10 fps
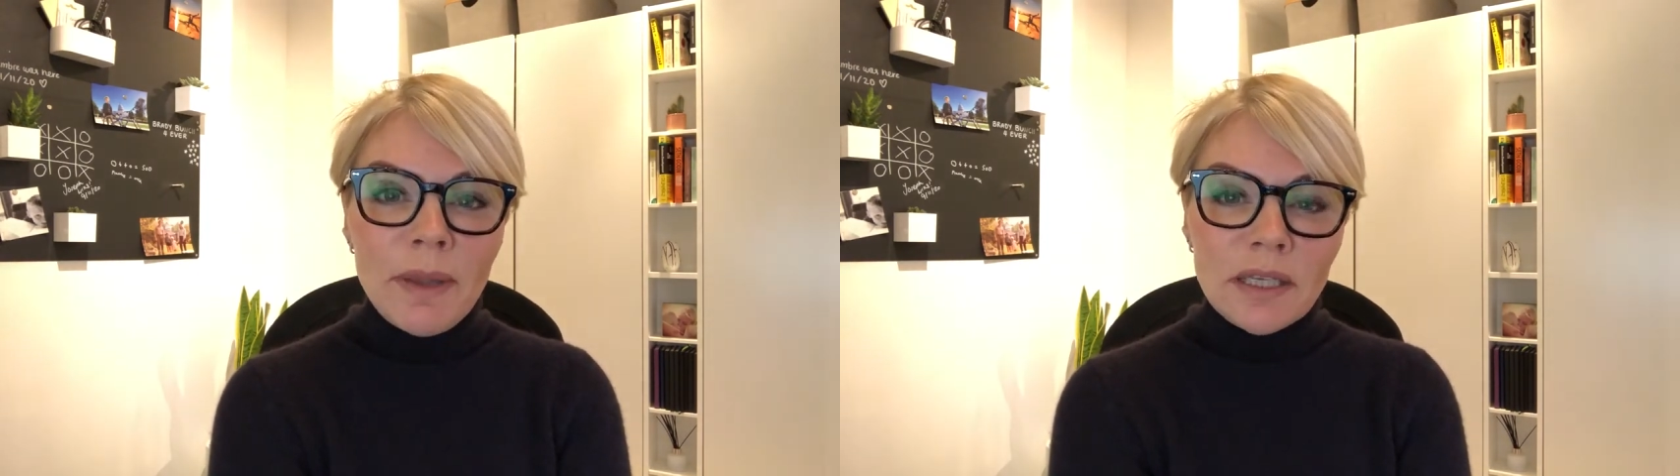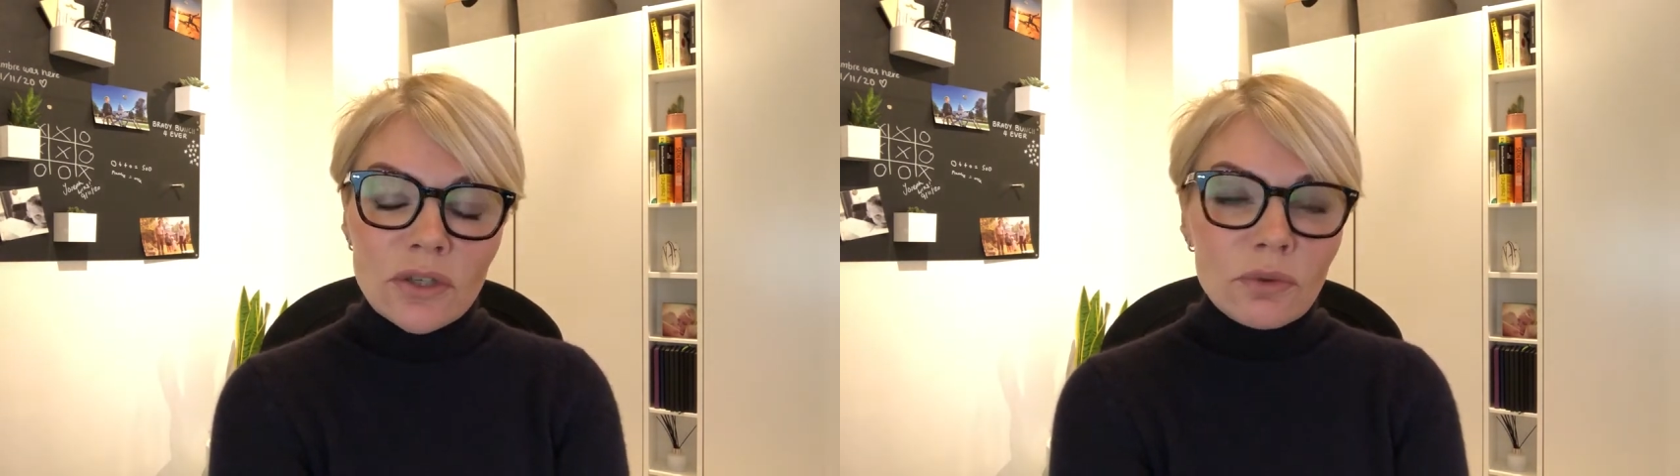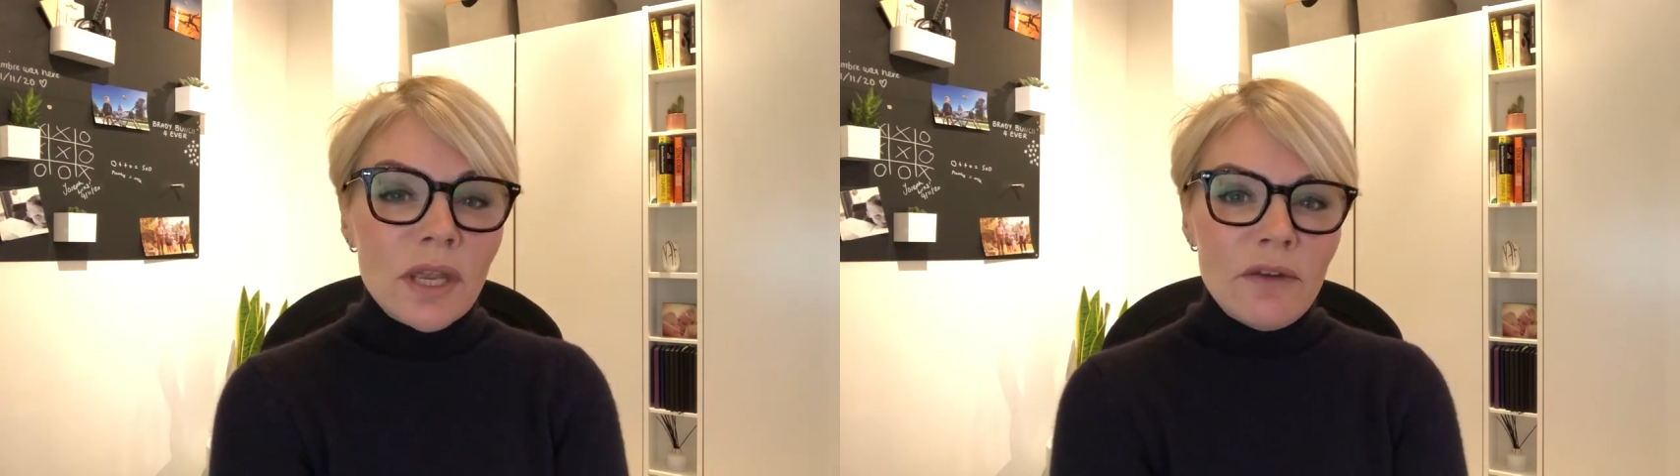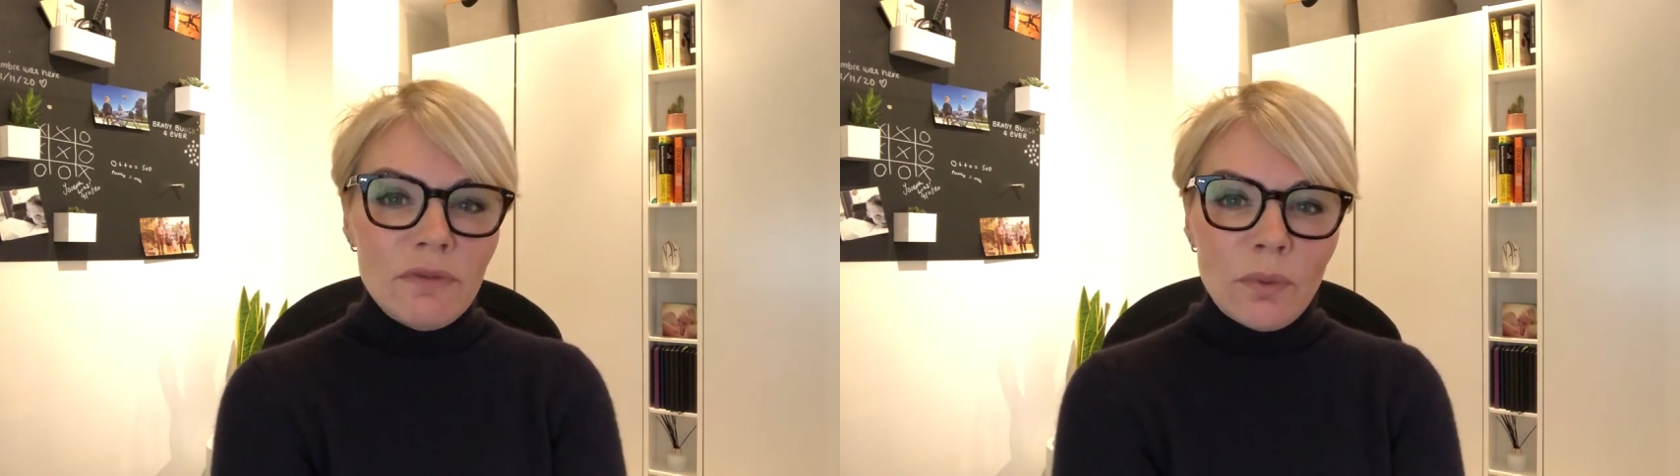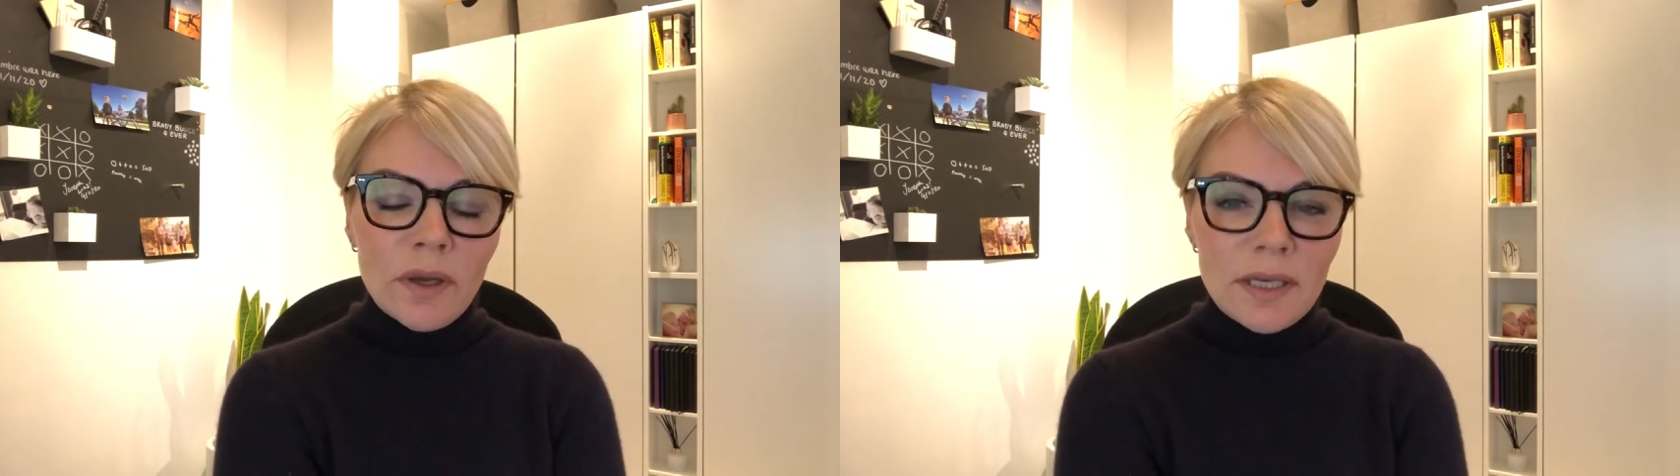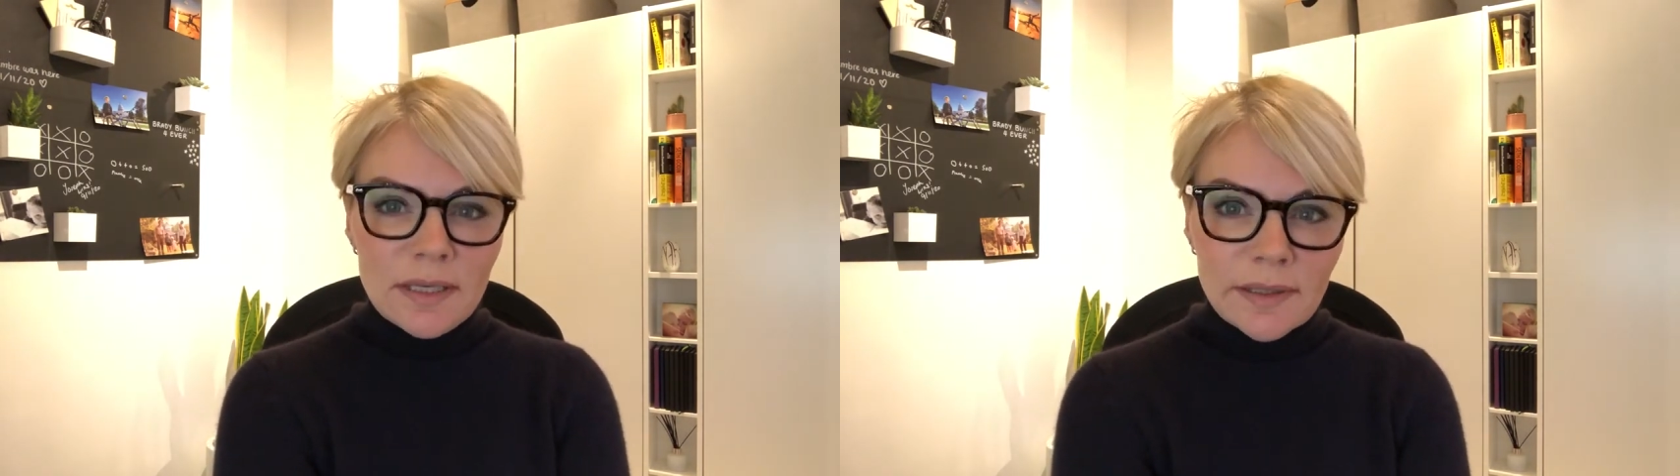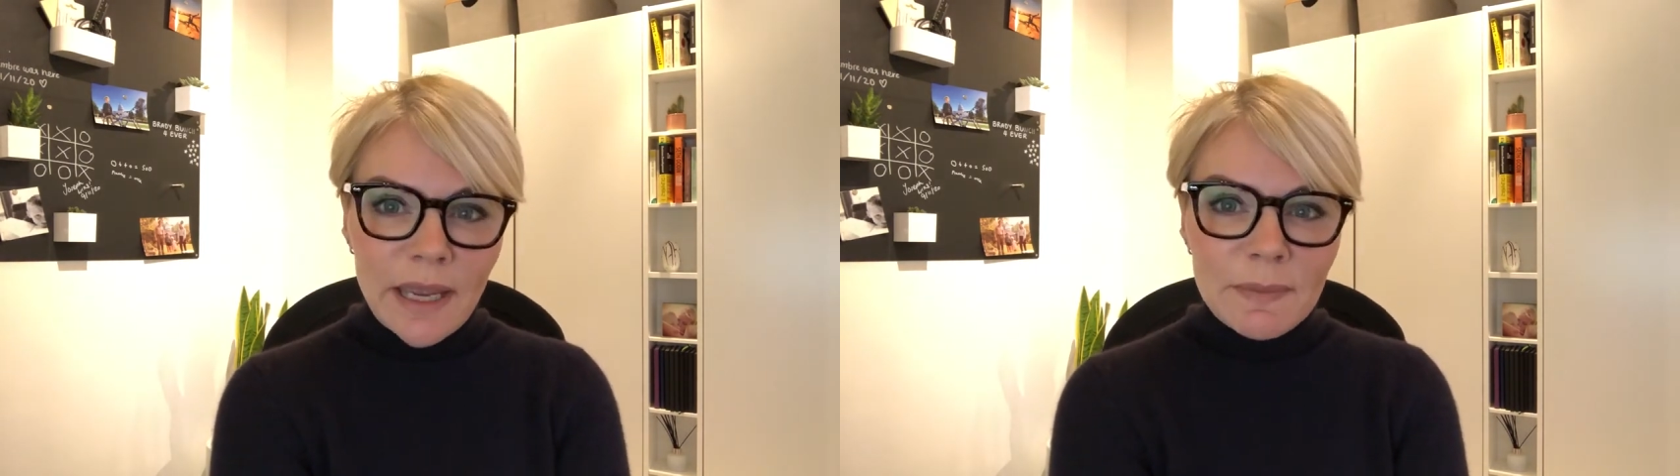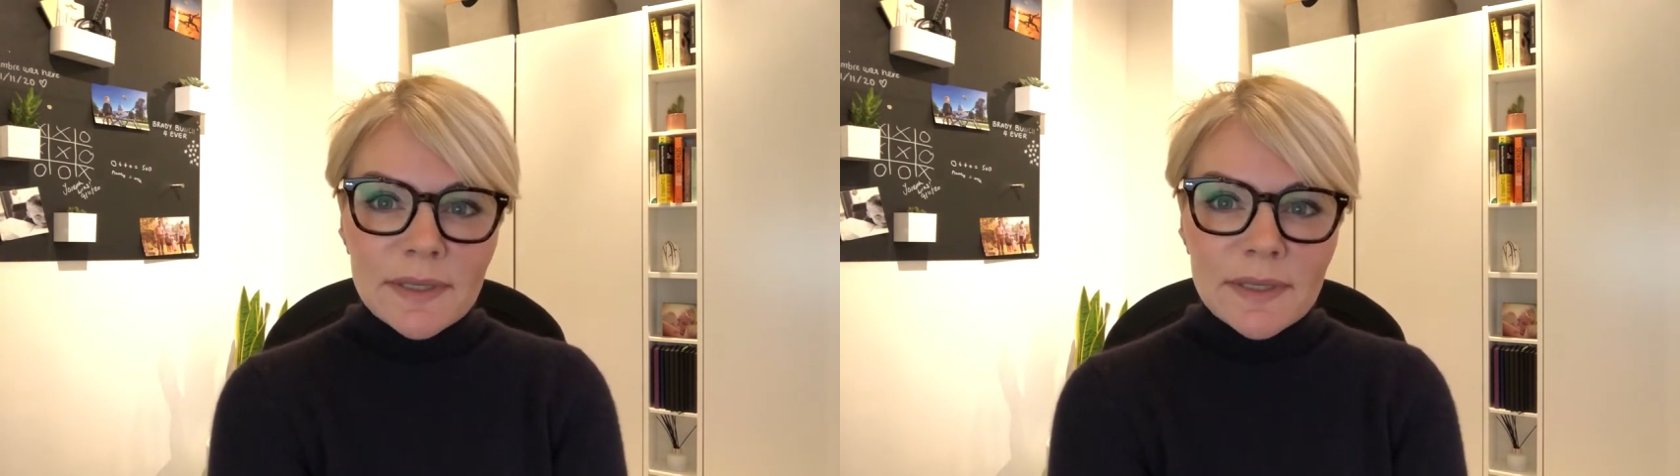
making sure that everyone is kept